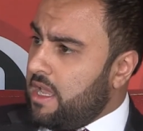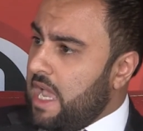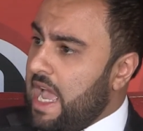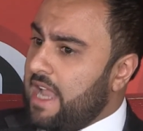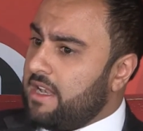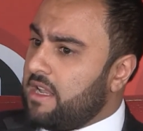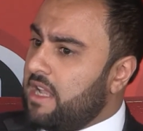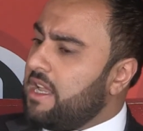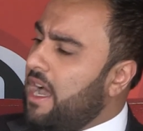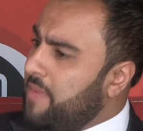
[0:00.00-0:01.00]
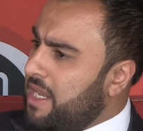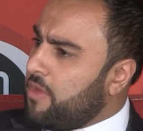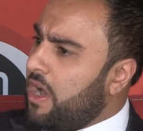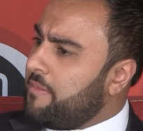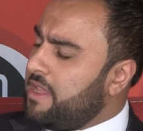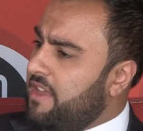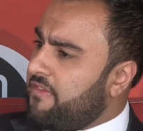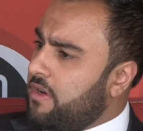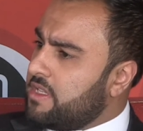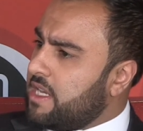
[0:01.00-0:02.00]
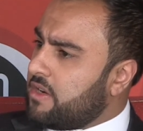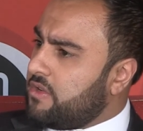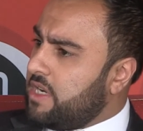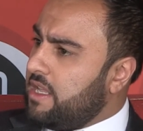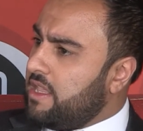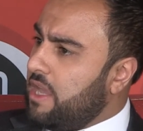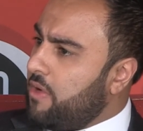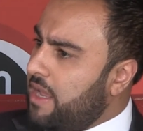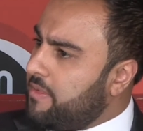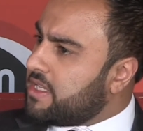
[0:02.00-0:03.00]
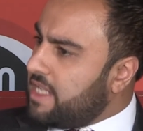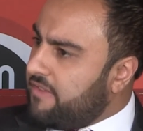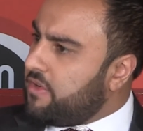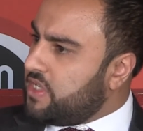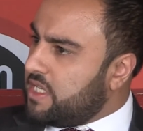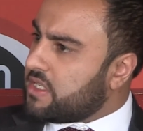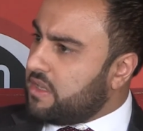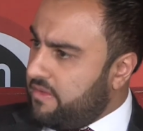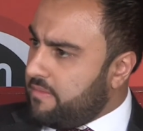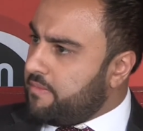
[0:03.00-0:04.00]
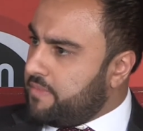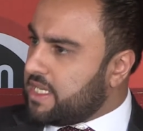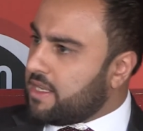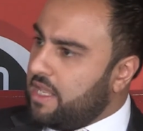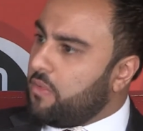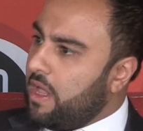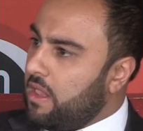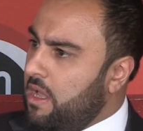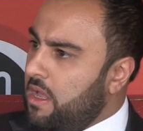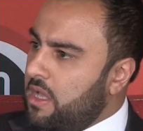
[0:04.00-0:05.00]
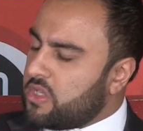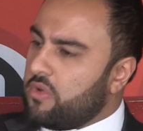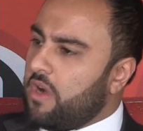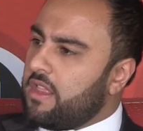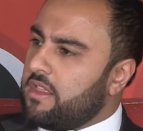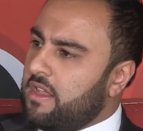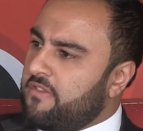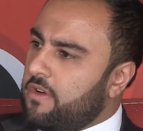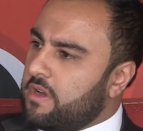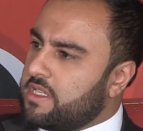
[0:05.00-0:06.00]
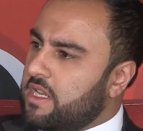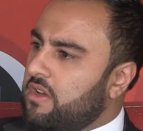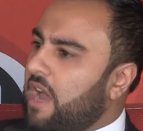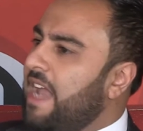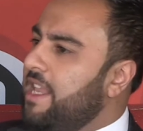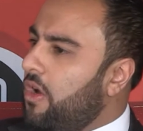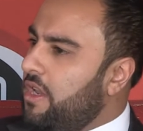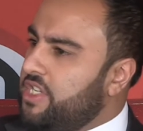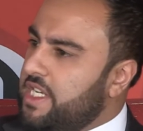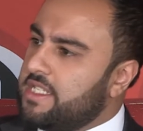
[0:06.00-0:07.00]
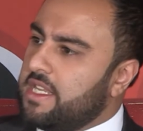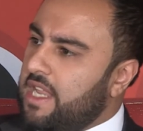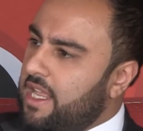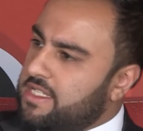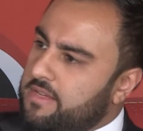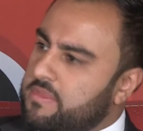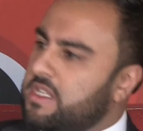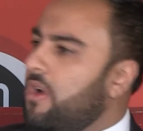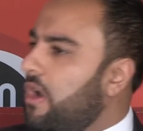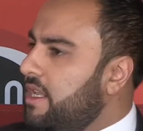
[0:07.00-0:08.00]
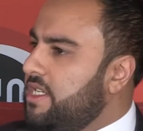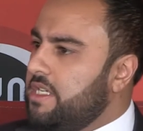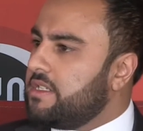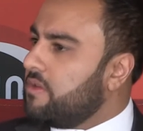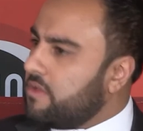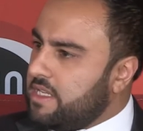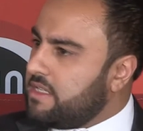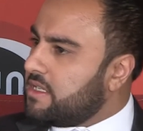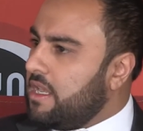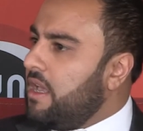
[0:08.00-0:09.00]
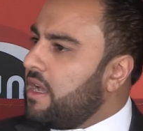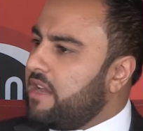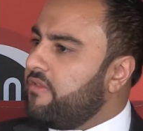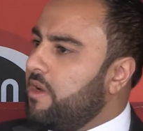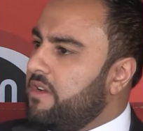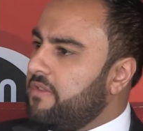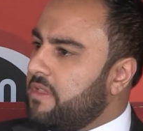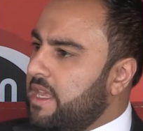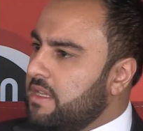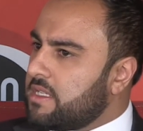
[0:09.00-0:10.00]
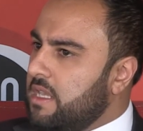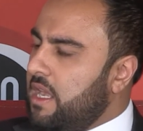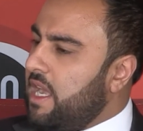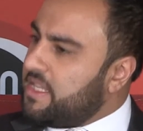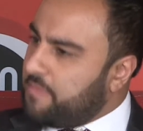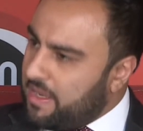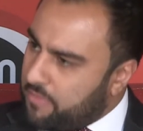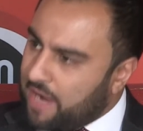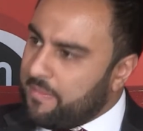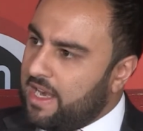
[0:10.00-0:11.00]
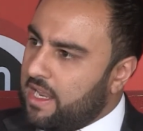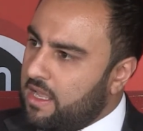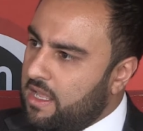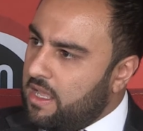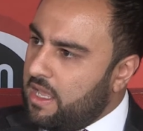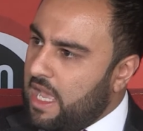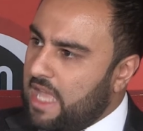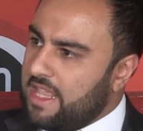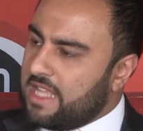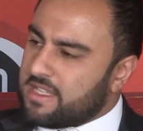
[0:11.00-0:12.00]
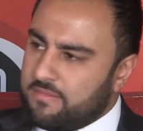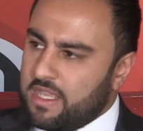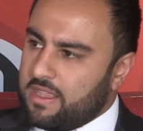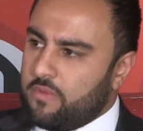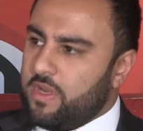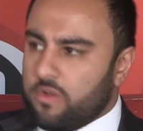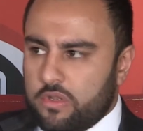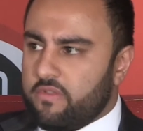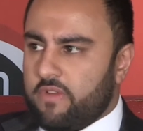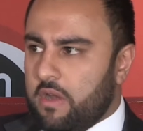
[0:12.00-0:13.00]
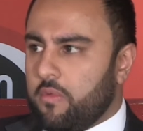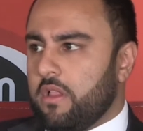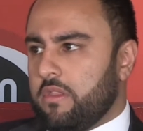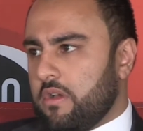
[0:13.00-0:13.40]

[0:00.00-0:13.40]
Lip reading: And under Amina Mohammed, their foreign secretary, they were able to leverage this particularly well. So rather than focusing on ideologies and isms and ologies and all these kind of wonderful things, it's being pragmatic. And that's something that we don't do very well on the